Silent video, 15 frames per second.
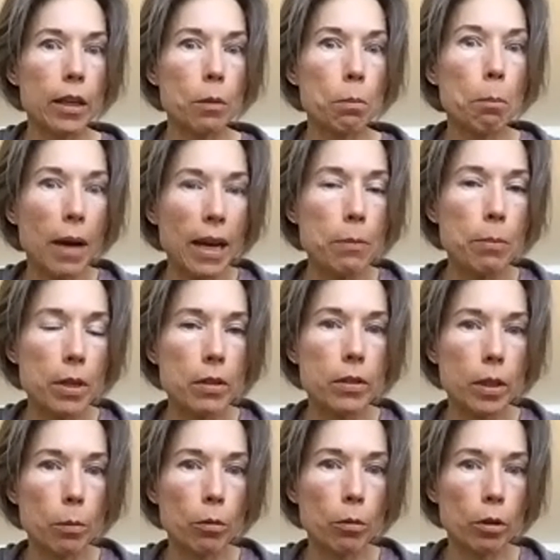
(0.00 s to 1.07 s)
might be
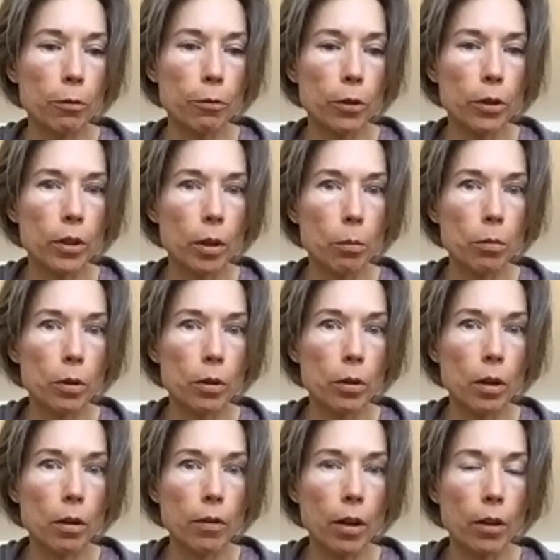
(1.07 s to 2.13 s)
similar for a number
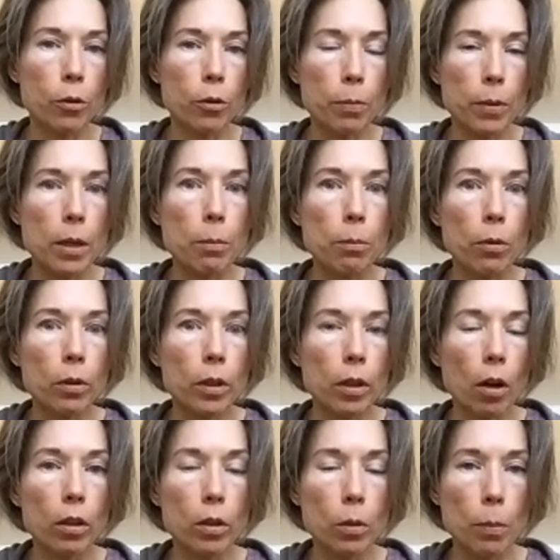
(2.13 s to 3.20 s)
of other people. It
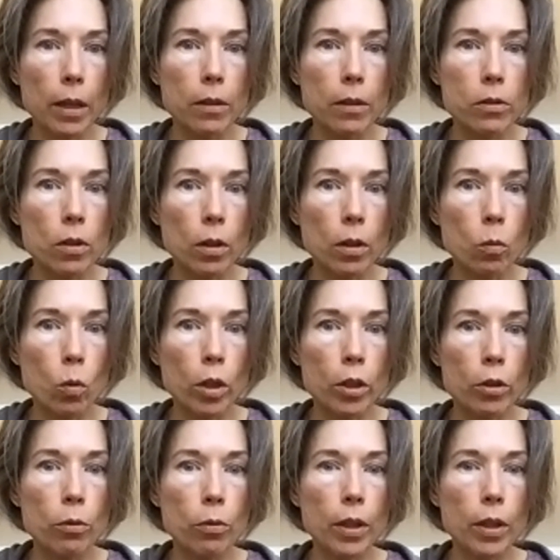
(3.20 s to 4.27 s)
all depends on what you
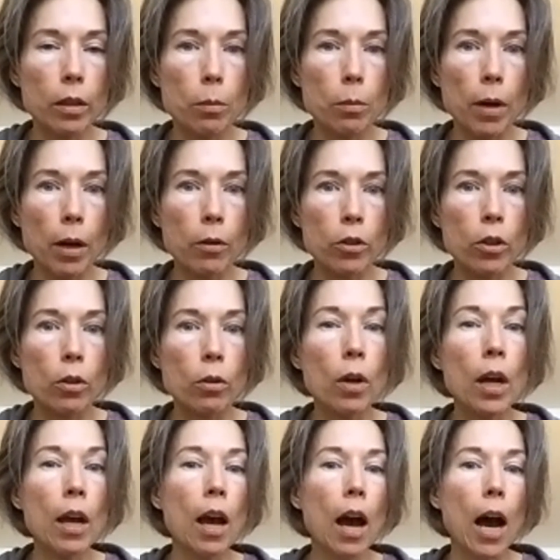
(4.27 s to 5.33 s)
think about you.
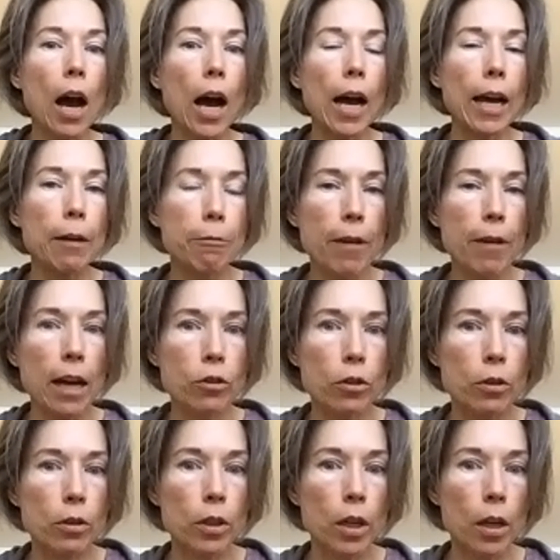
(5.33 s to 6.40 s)
I
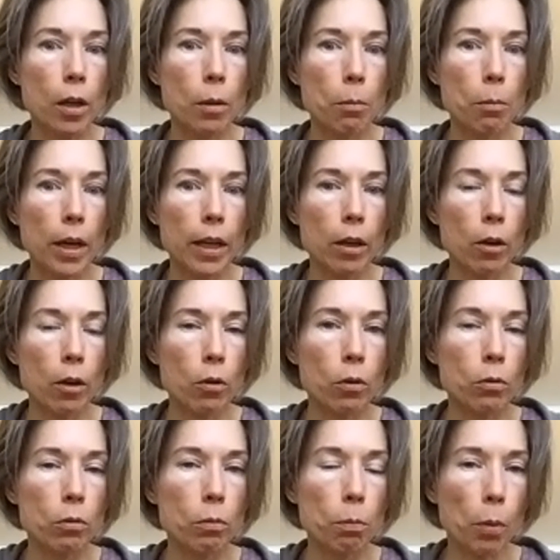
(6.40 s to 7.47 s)
factor my
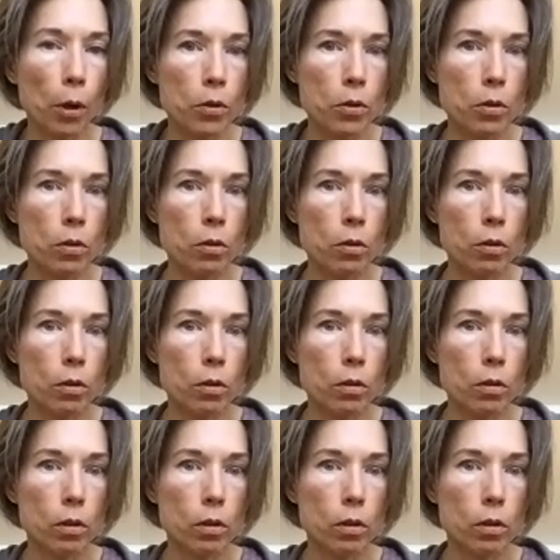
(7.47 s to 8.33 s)
own personal